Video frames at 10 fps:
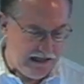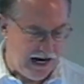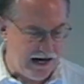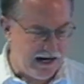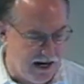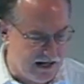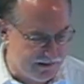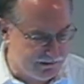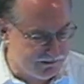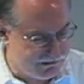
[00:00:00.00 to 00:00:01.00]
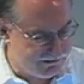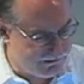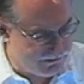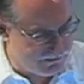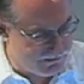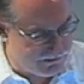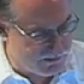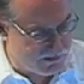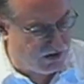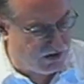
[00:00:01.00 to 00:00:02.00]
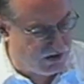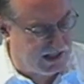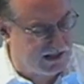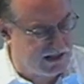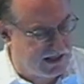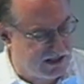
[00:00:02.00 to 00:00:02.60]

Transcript: I... Um, If you look at the